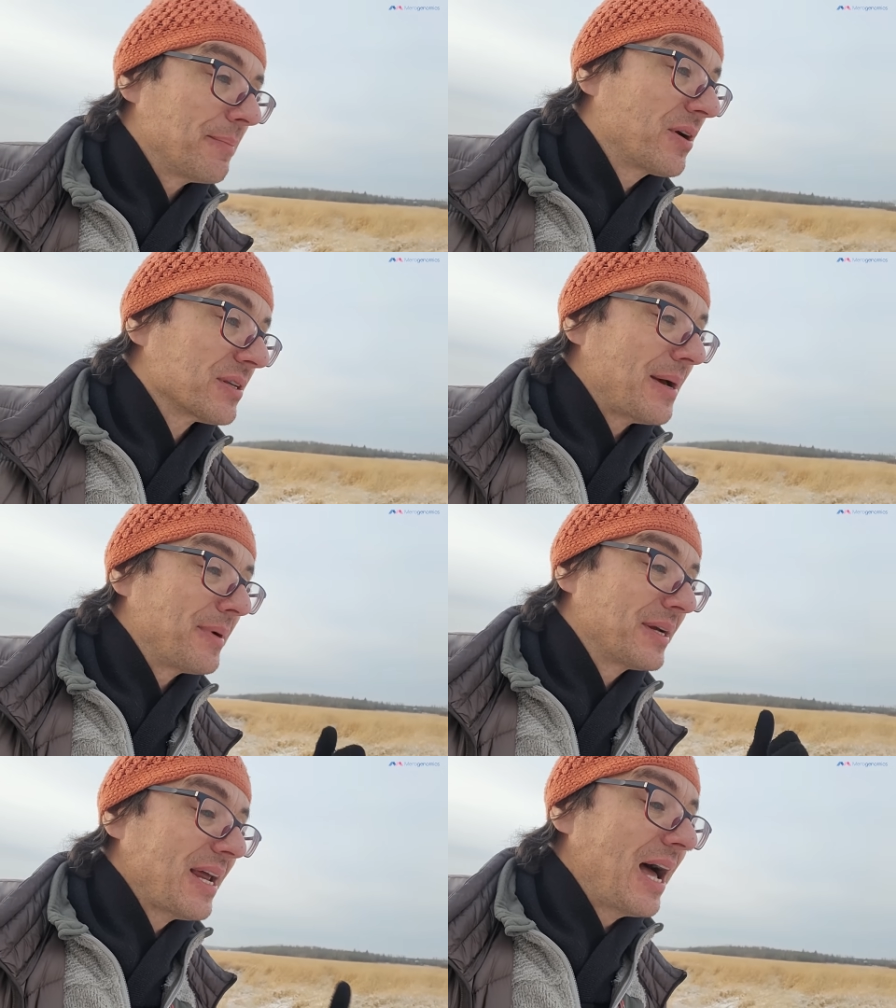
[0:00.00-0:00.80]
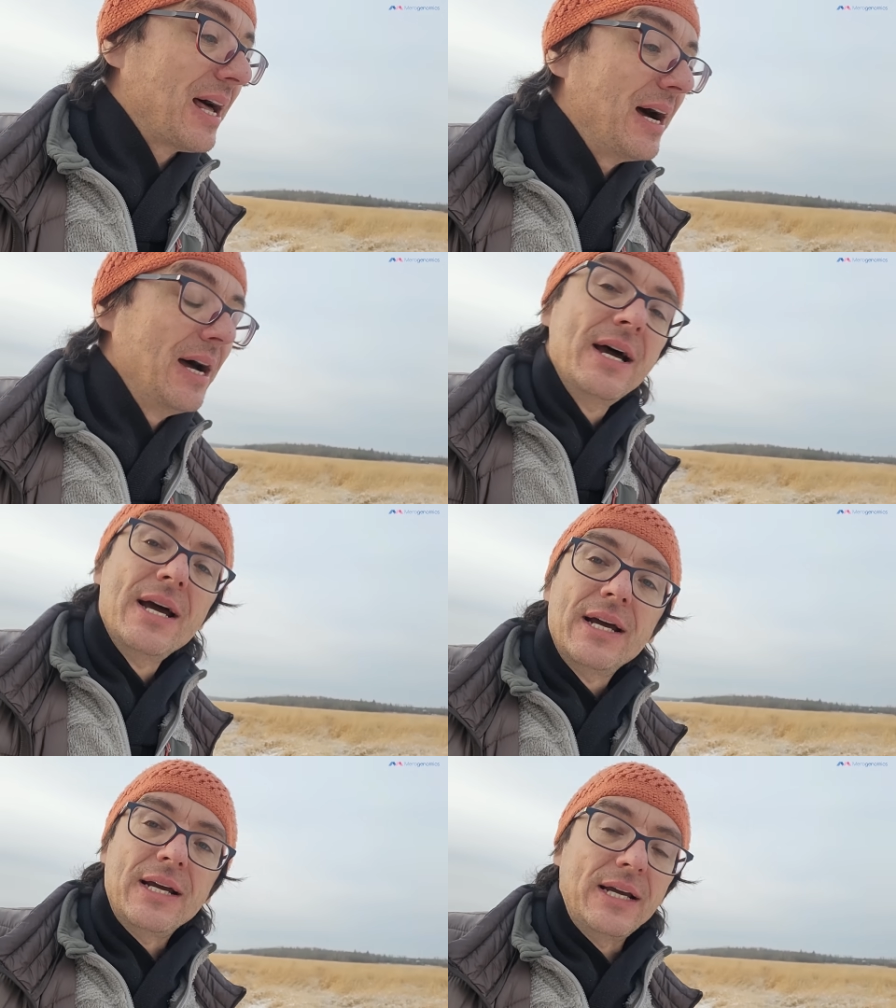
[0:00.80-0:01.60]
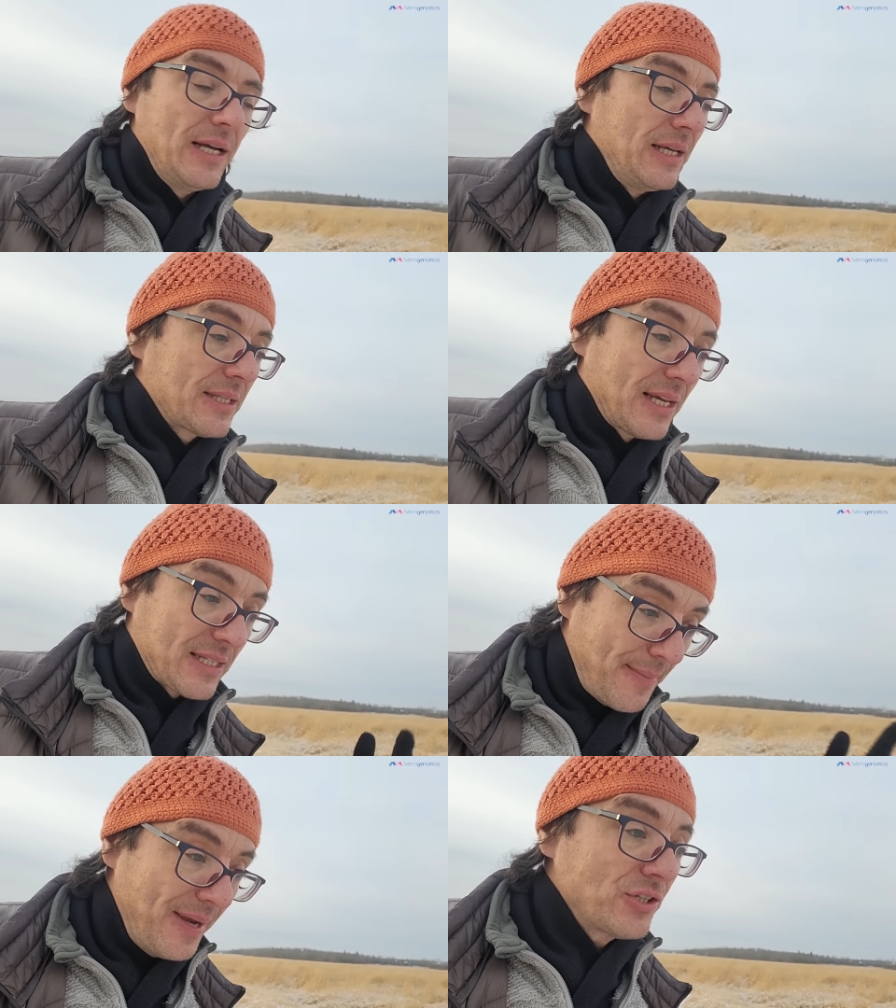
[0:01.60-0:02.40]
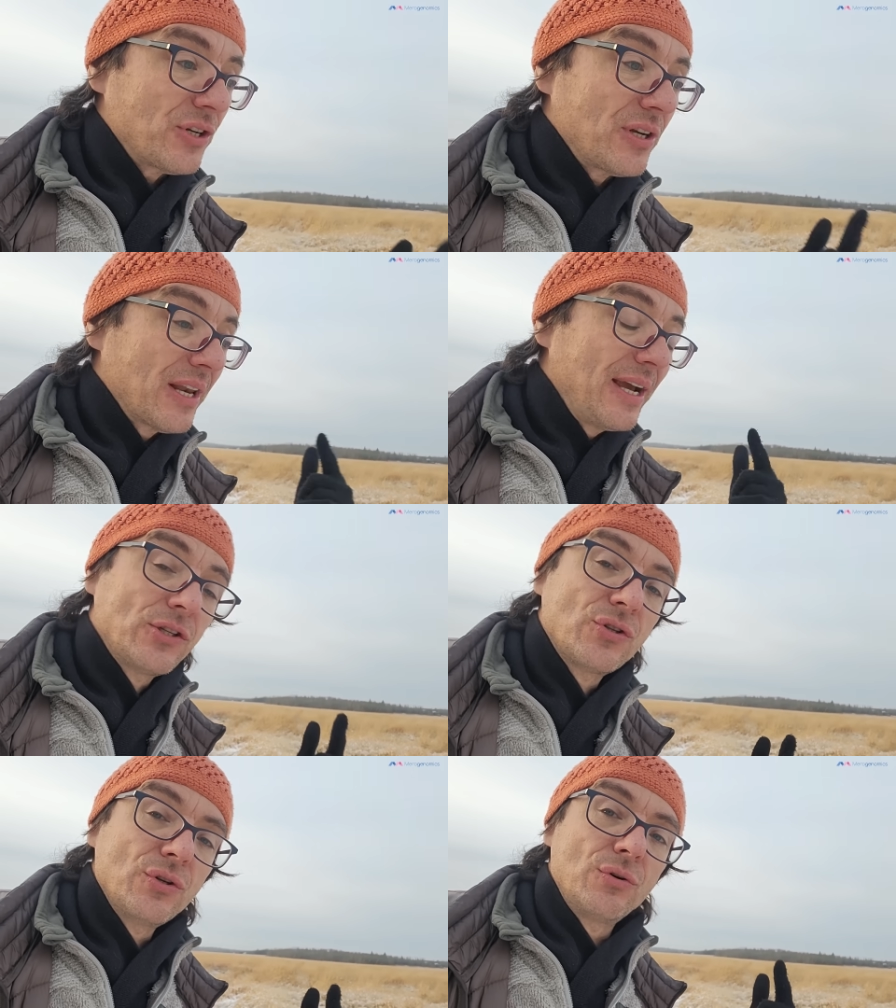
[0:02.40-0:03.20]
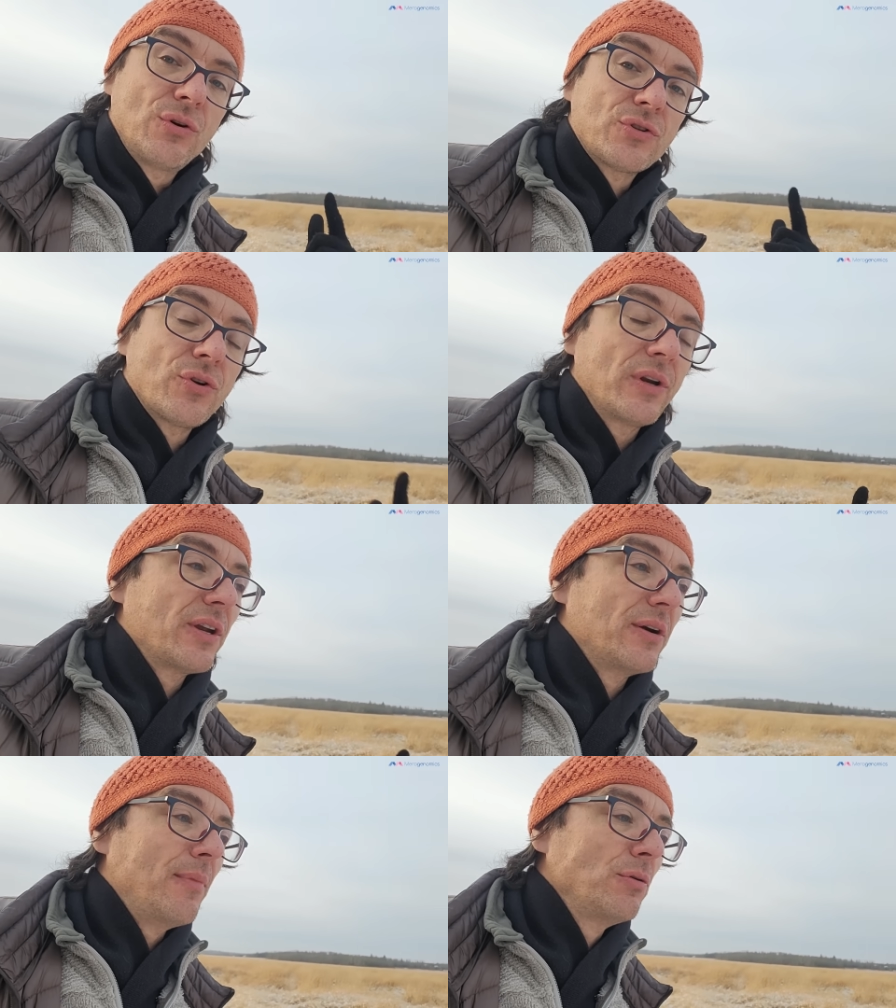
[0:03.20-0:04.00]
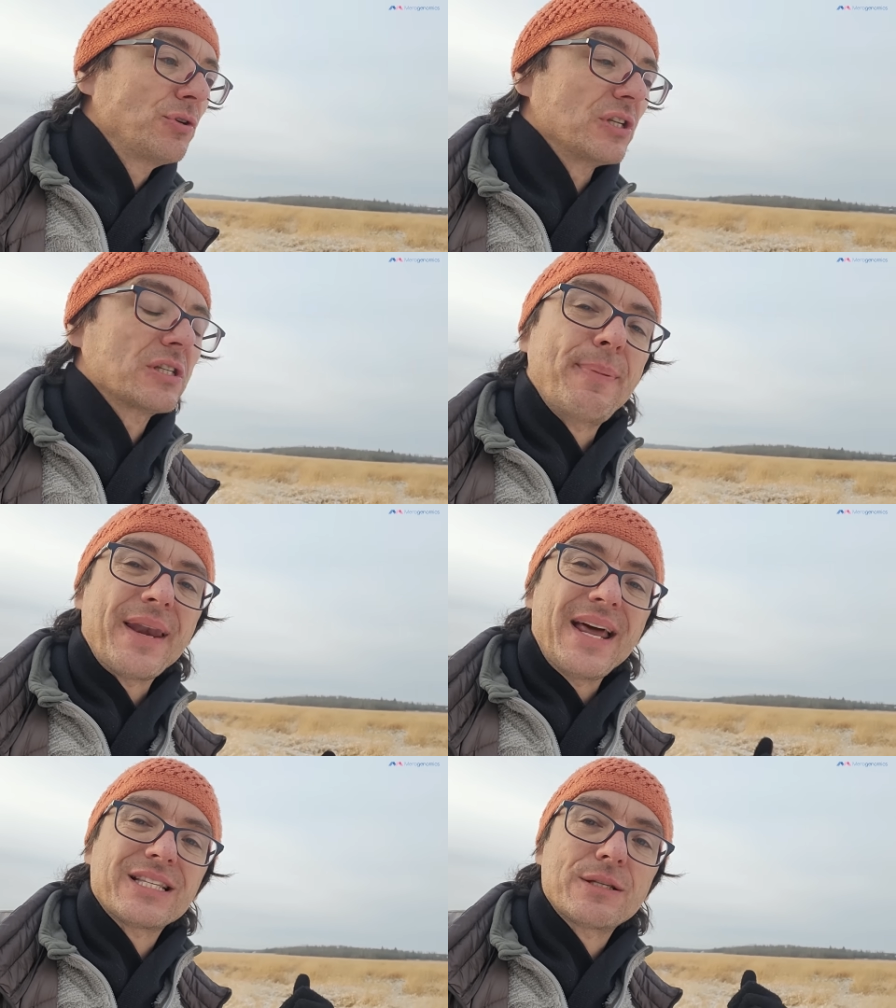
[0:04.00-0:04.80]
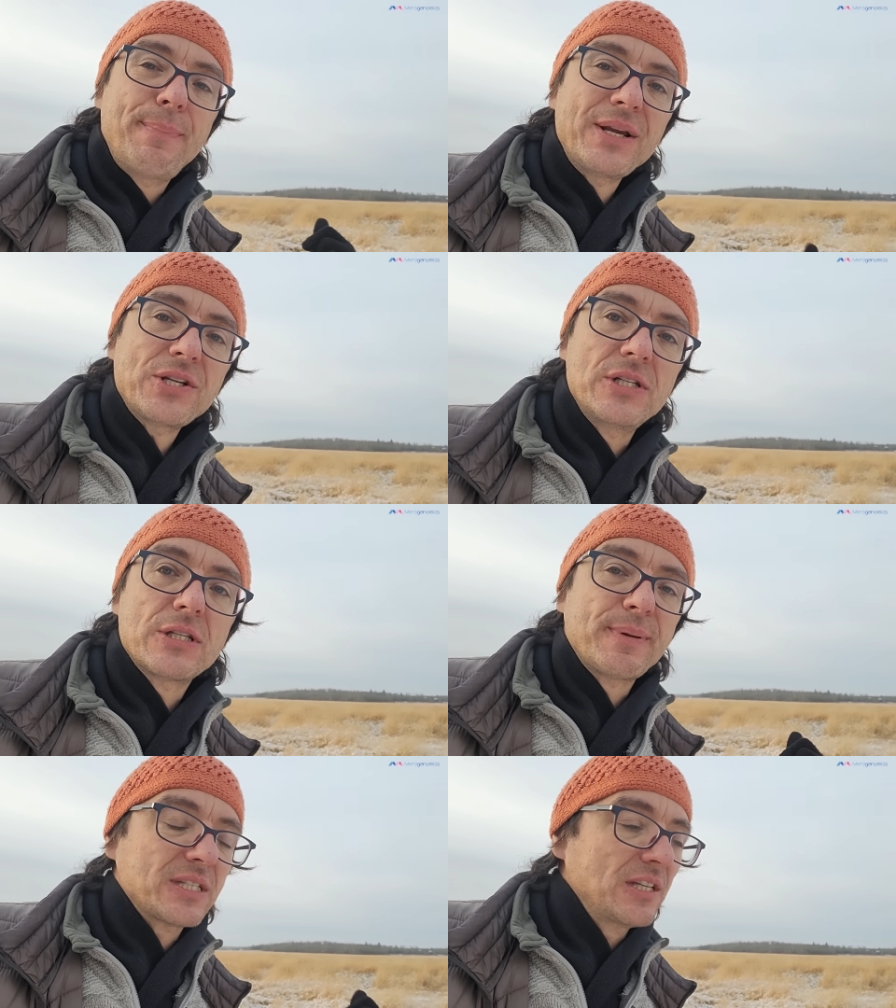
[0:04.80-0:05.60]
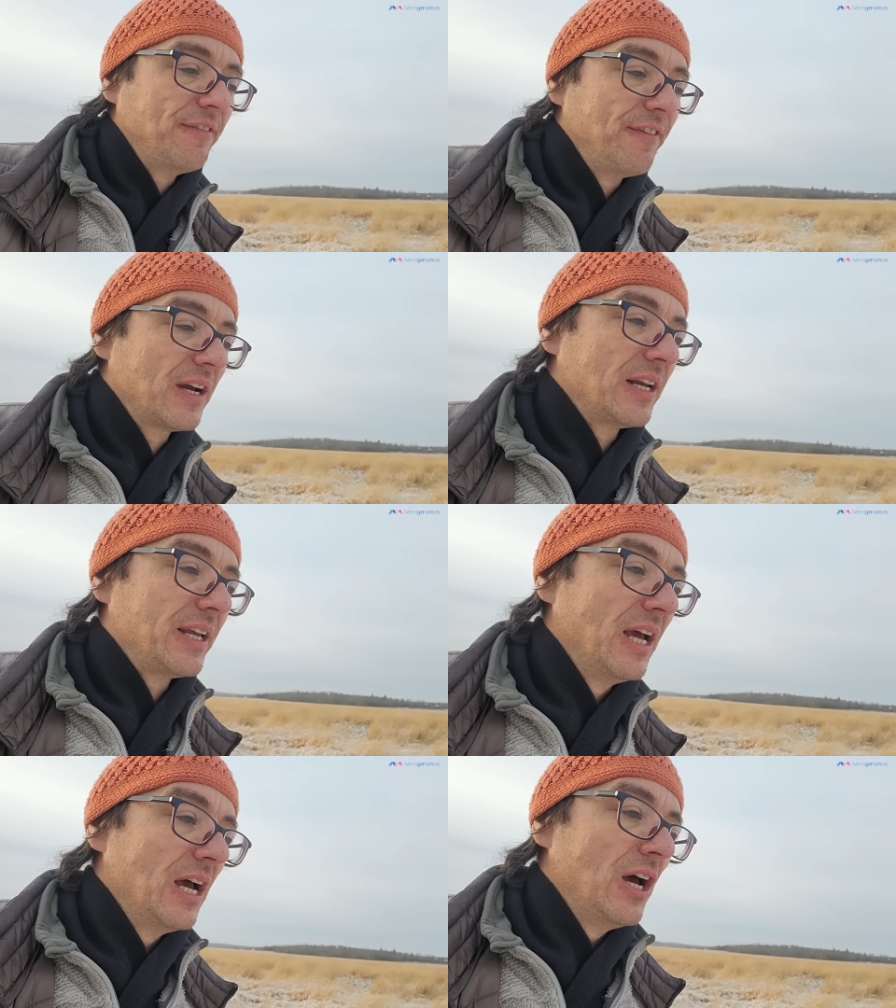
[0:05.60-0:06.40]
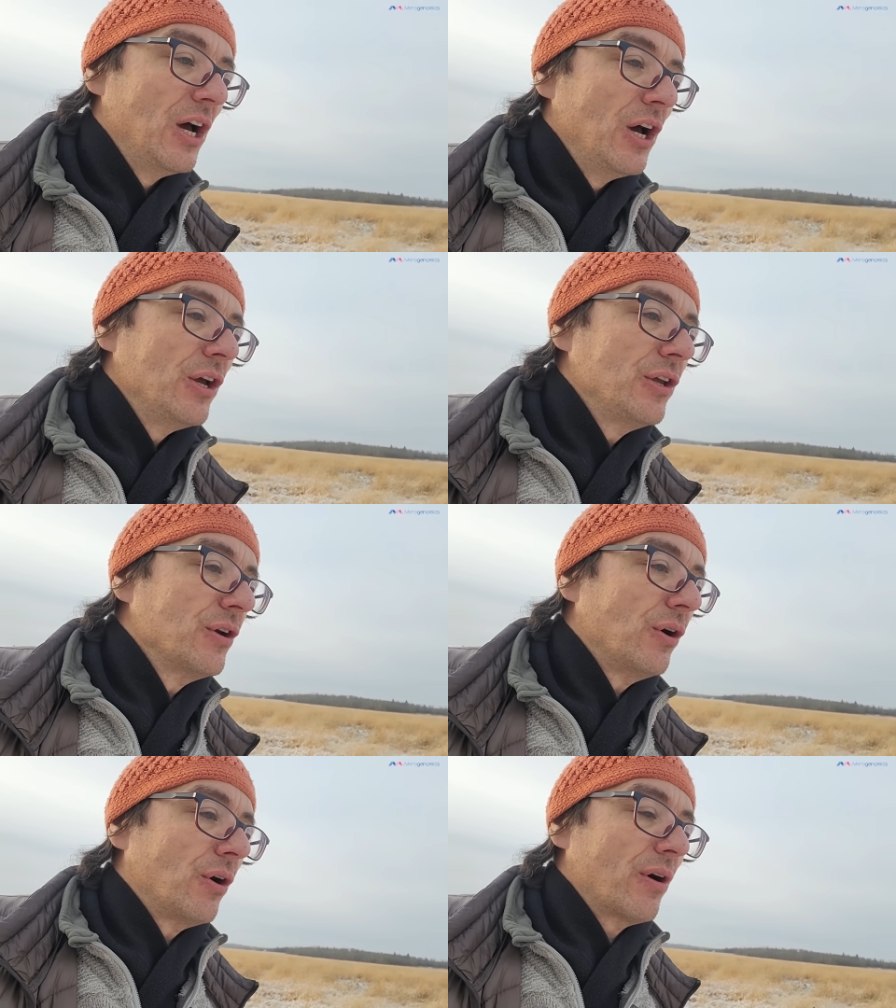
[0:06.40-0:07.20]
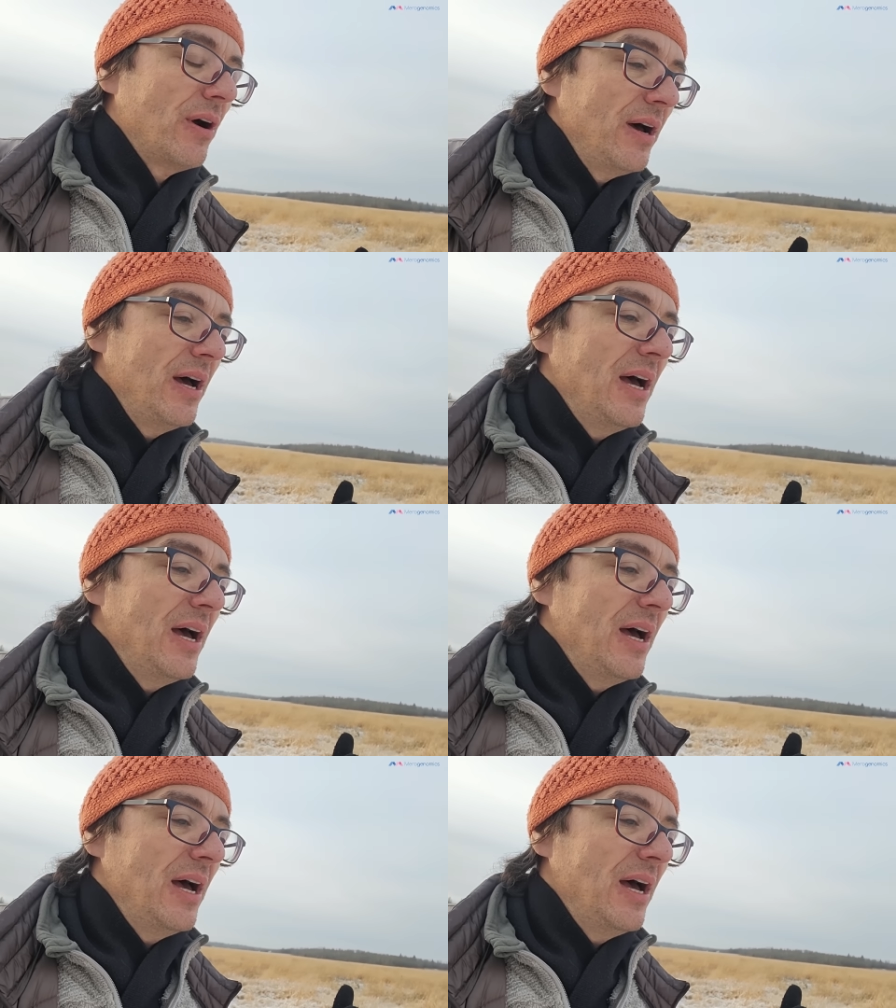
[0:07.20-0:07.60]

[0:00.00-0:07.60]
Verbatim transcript: Because amygdala is, as I mentioned, linked to controlling your emotions, but especially specifically your